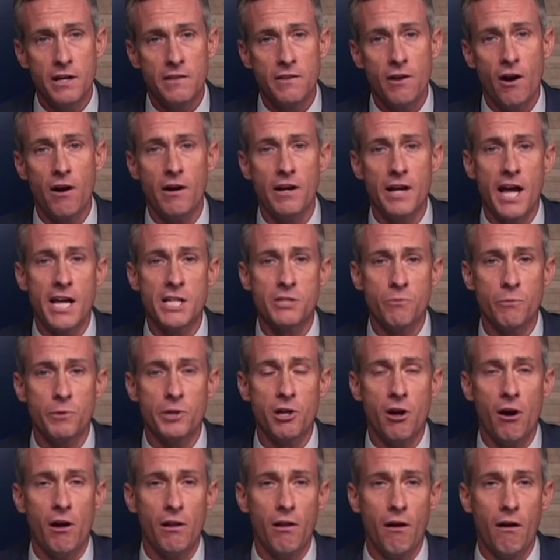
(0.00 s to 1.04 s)
the heart has what
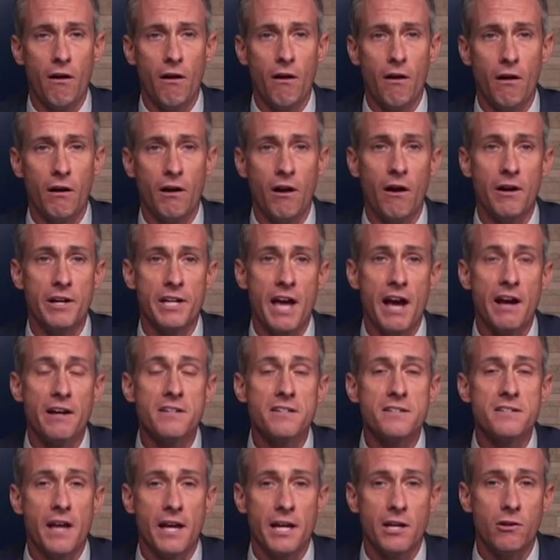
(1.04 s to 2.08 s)
we call a, a
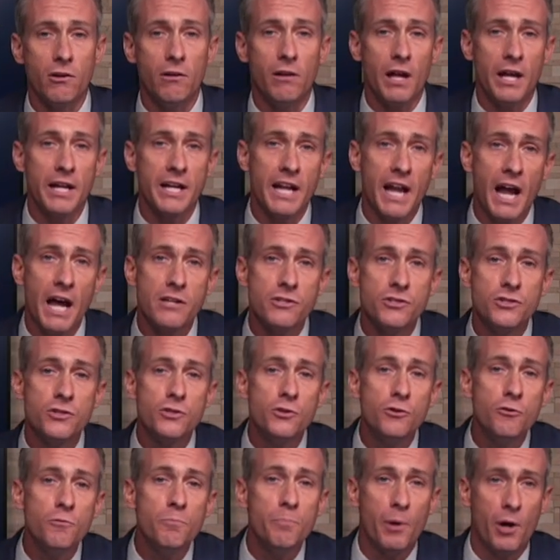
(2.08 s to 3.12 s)
cardiac cycle, and it has
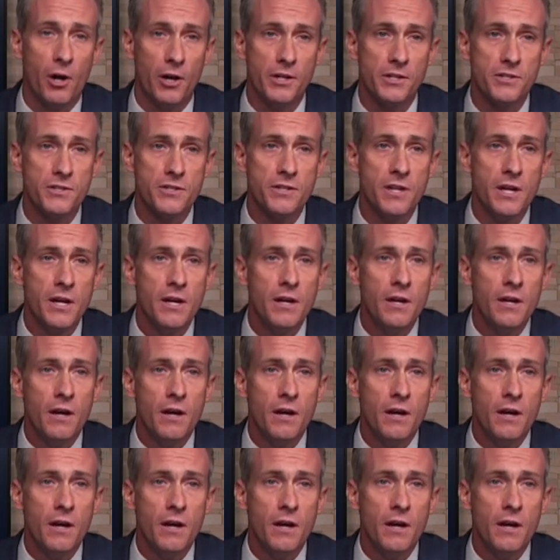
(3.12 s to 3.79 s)
two parts.